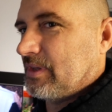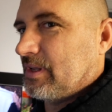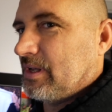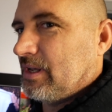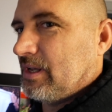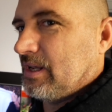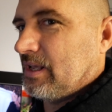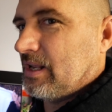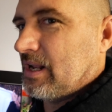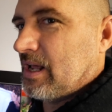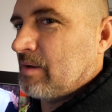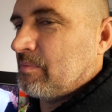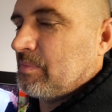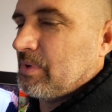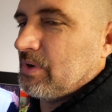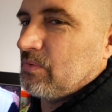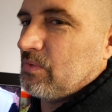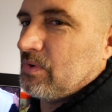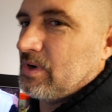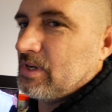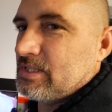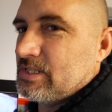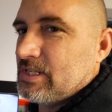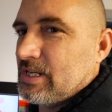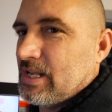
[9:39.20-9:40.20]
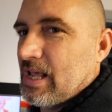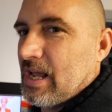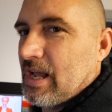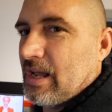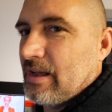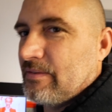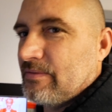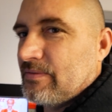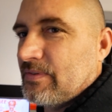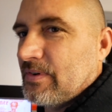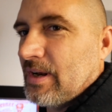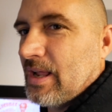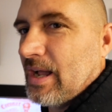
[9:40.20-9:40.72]
and I've been watching that
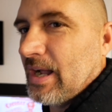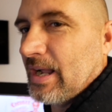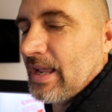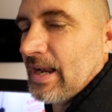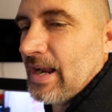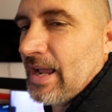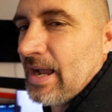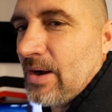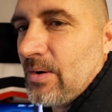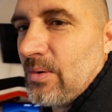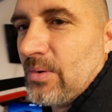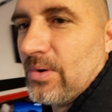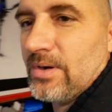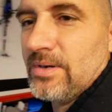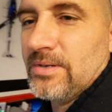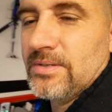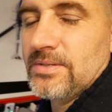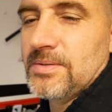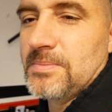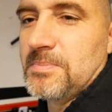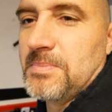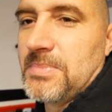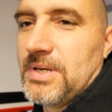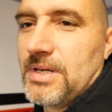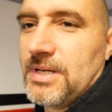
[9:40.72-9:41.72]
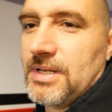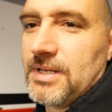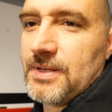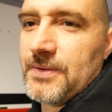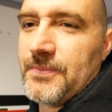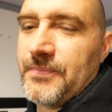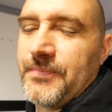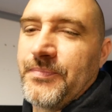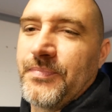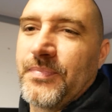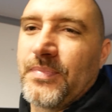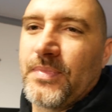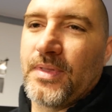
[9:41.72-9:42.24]
for like an hour. But
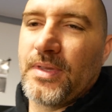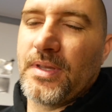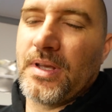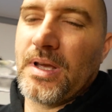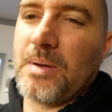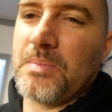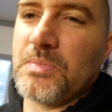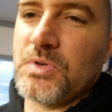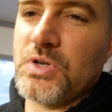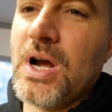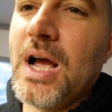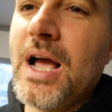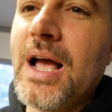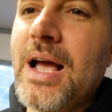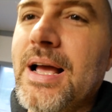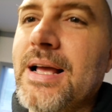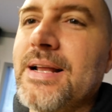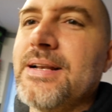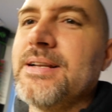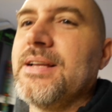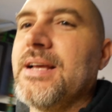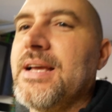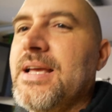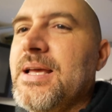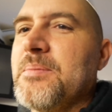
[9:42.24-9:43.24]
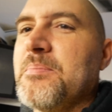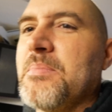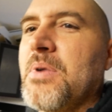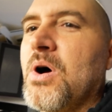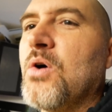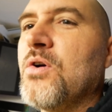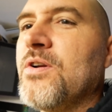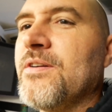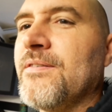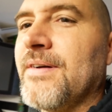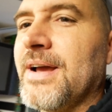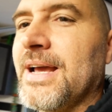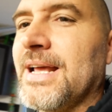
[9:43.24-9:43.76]
I'm trying to get
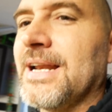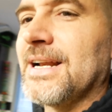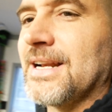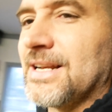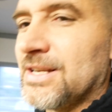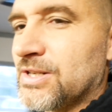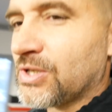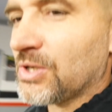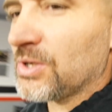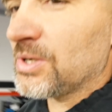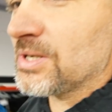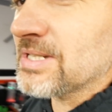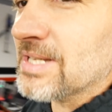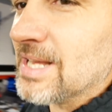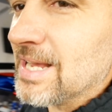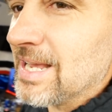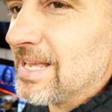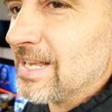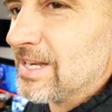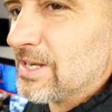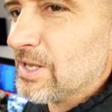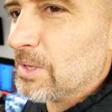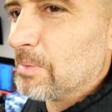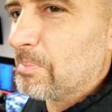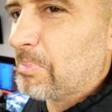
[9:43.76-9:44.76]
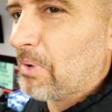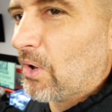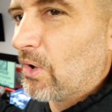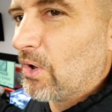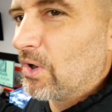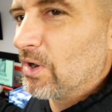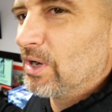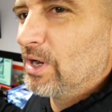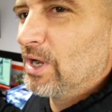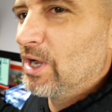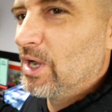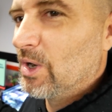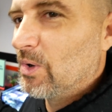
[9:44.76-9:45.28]
motivated. As soon as they get to the
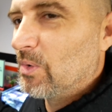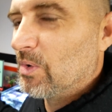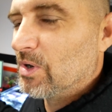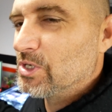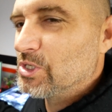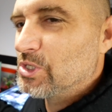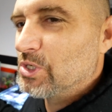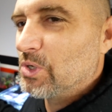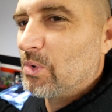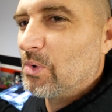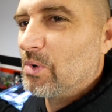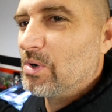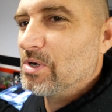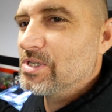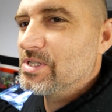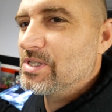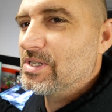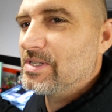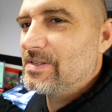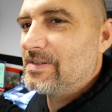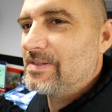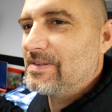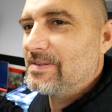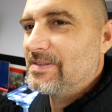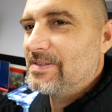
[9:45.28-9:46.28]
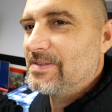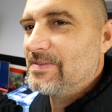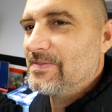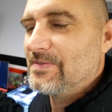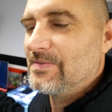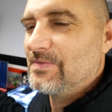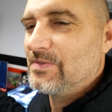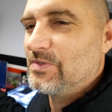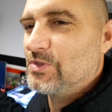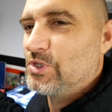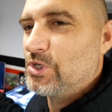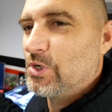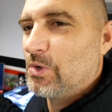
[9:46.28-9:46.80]
part where George
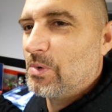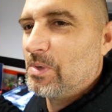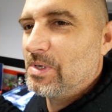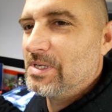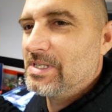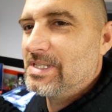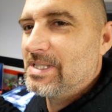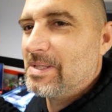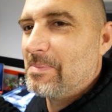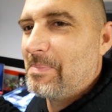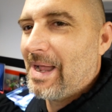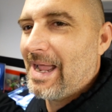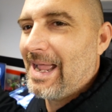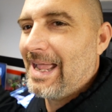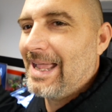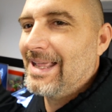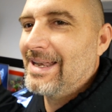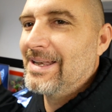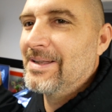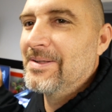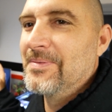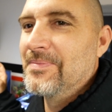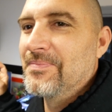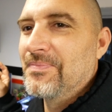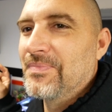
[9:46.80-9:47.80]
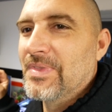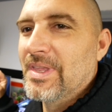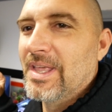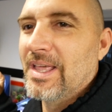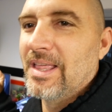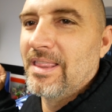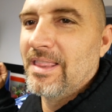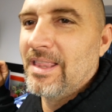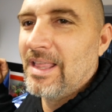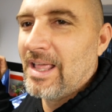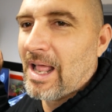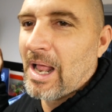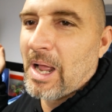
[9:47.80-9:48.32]
joins the band,
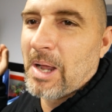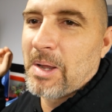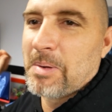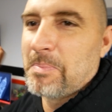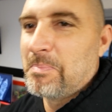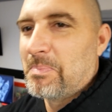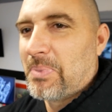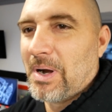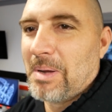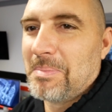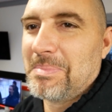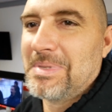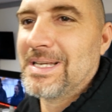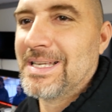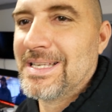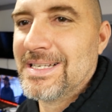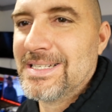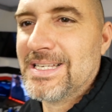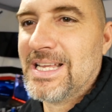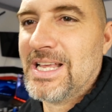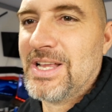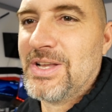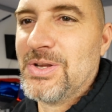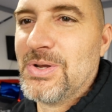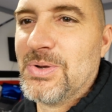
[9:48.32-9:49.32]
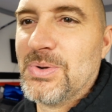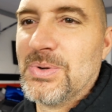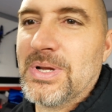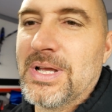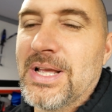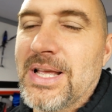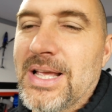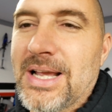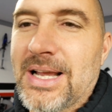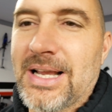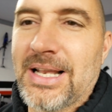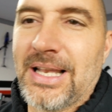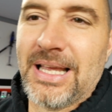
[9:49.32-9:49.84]
then I can probably continue
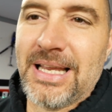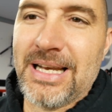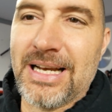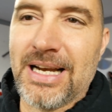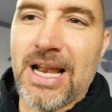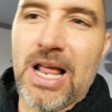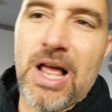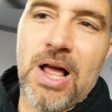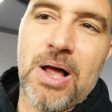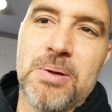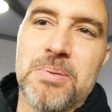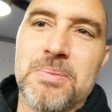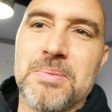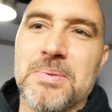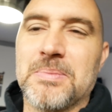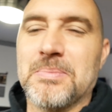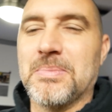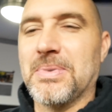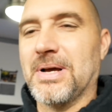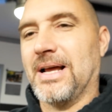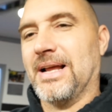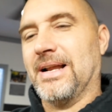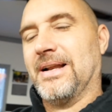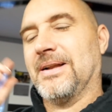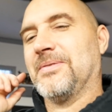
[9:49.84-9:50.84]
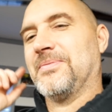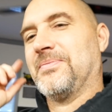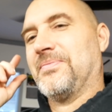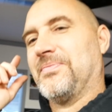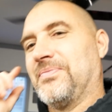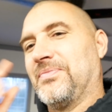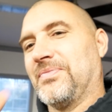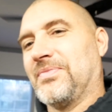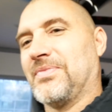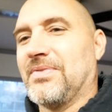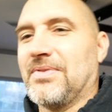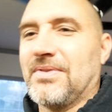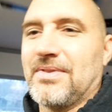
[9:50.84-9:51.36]
cleaning up. But
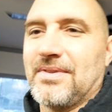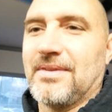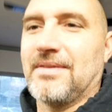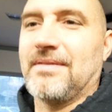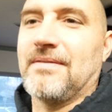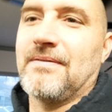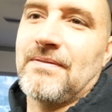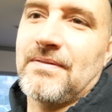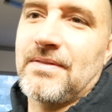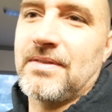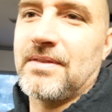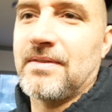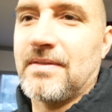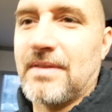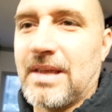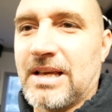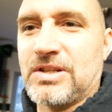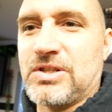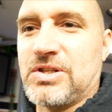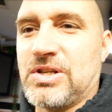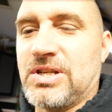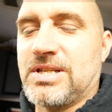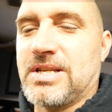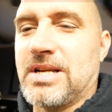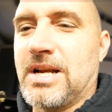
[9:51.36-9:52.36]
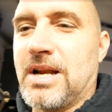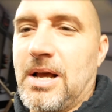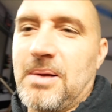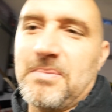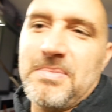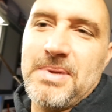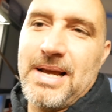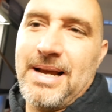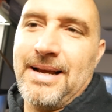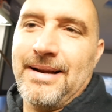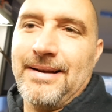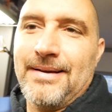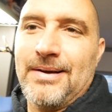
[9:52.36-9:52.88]
that's just an
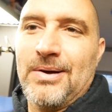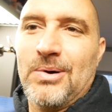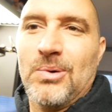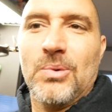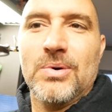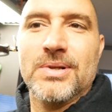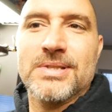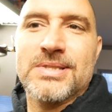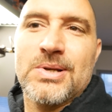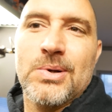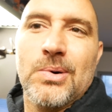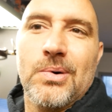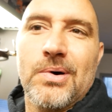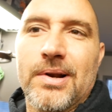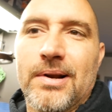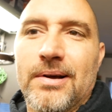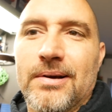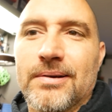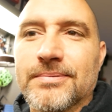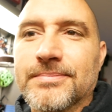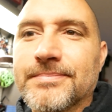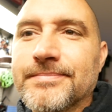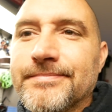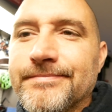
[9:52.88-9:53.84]
update on what's going on.